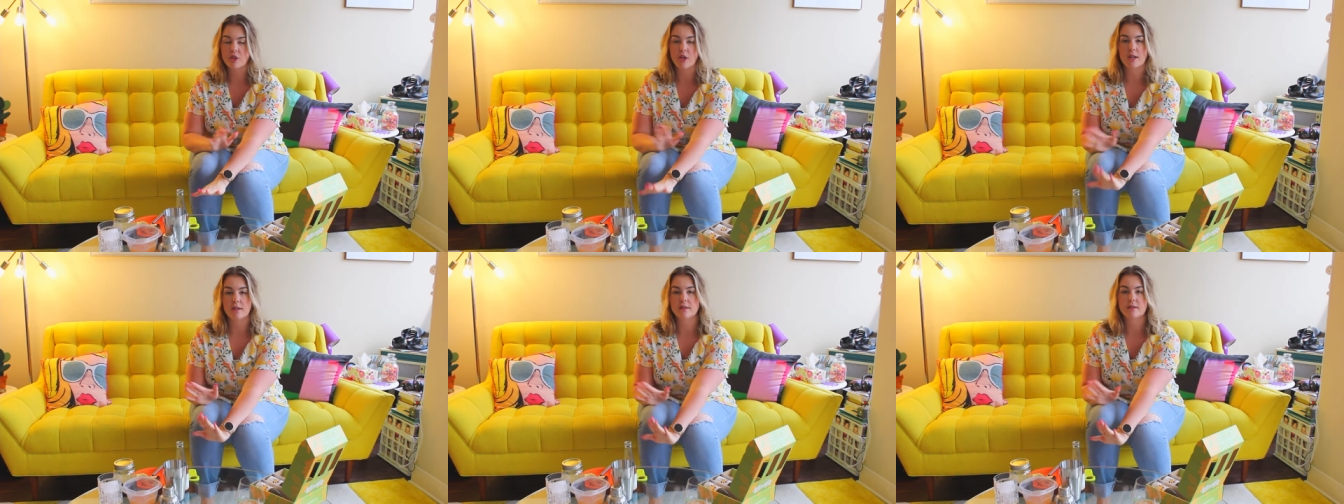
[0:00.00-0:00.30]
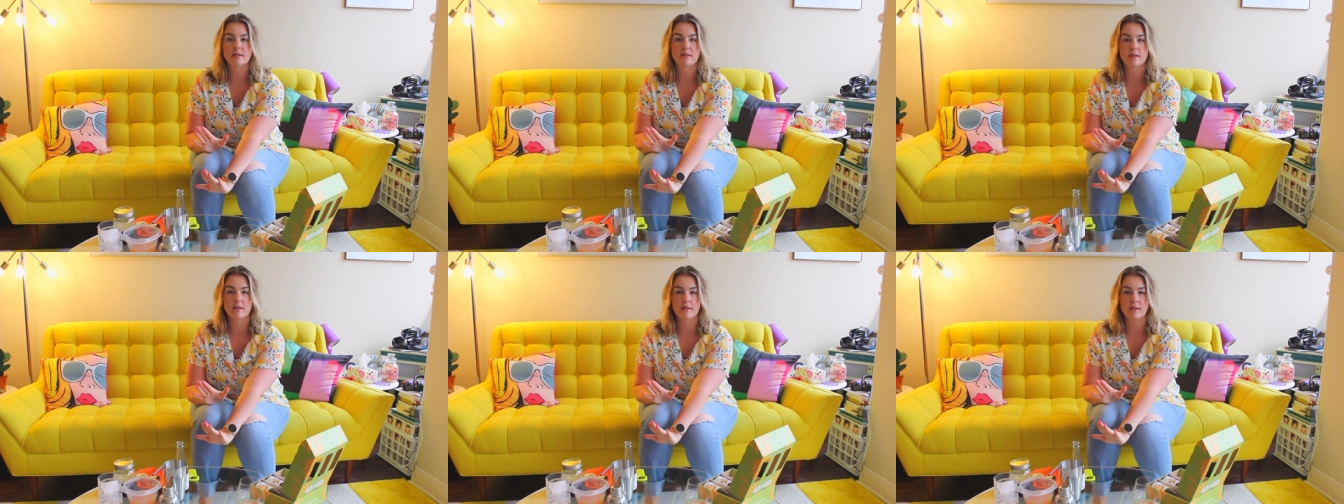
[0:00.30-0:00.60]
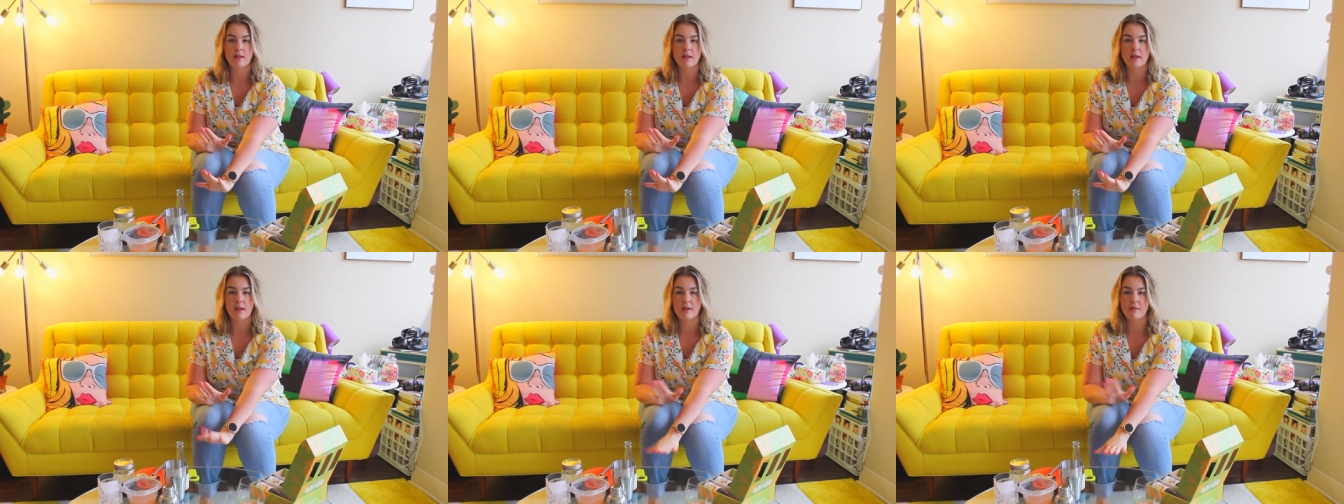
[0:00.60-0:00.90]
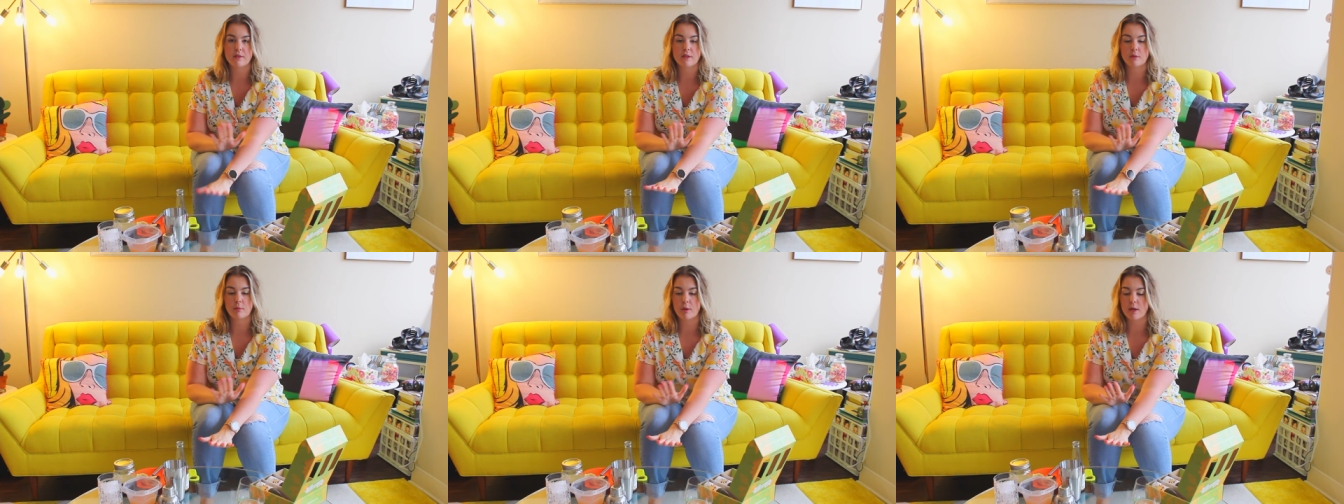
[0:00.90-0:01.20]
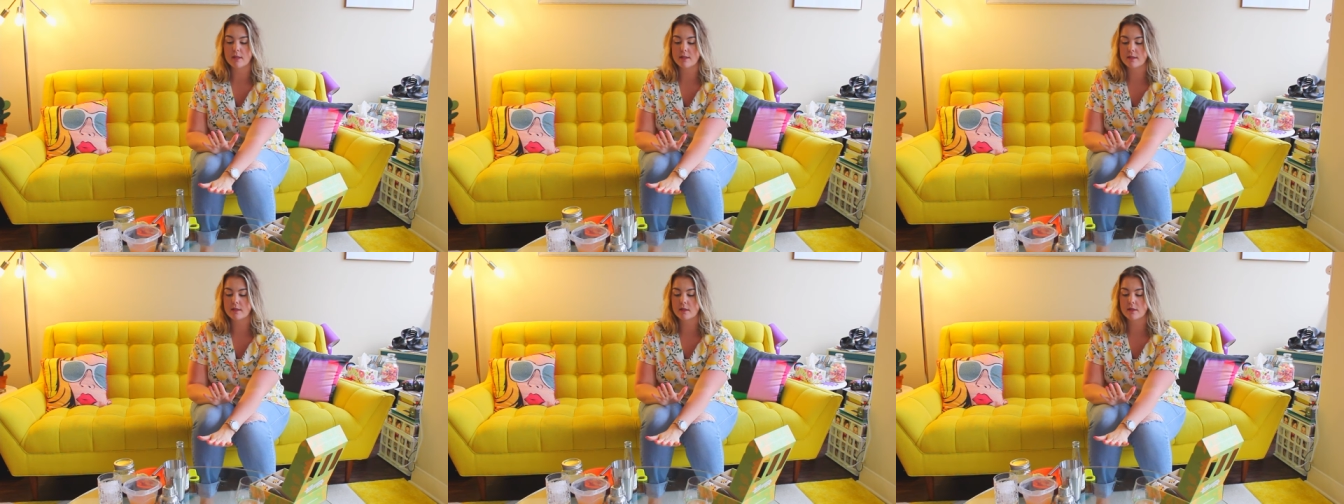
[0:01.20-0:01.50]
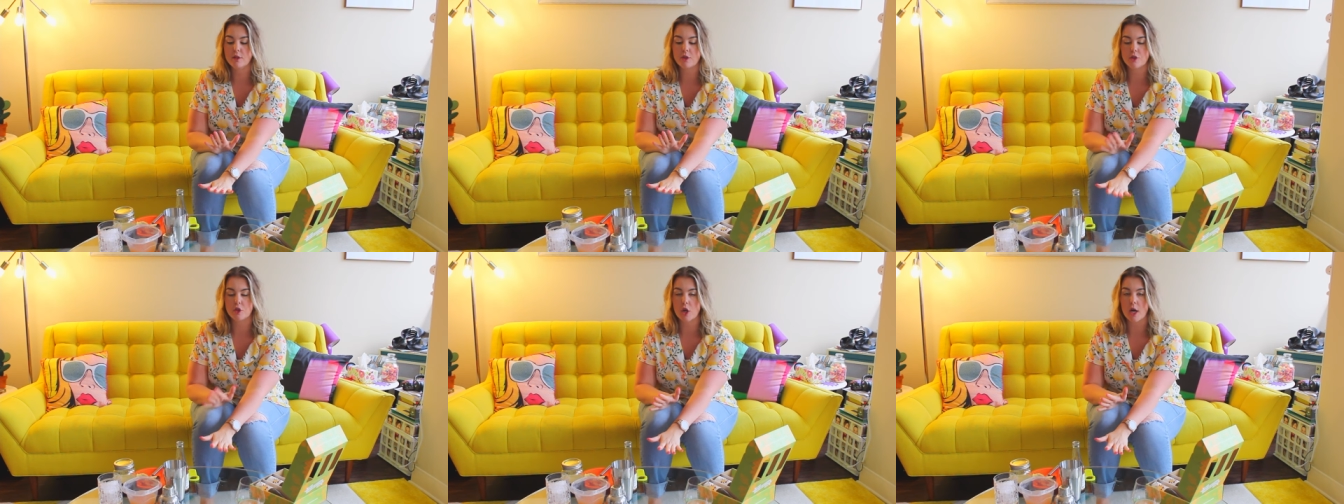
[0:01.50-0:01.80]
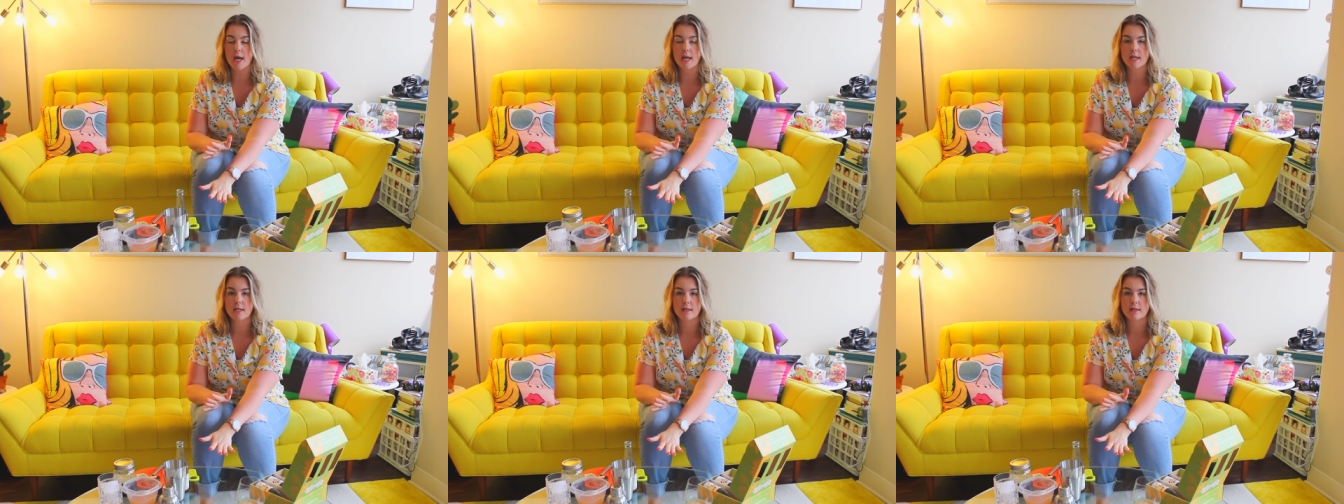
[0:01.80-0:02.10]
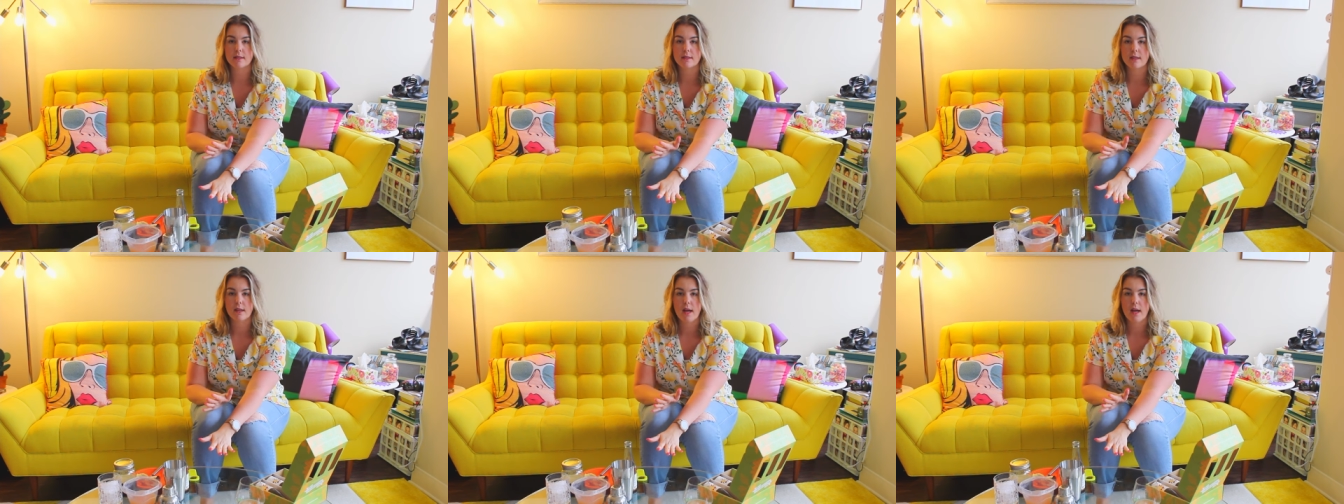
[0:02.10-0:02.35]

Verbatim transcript: just the Eva's Spritz to drink,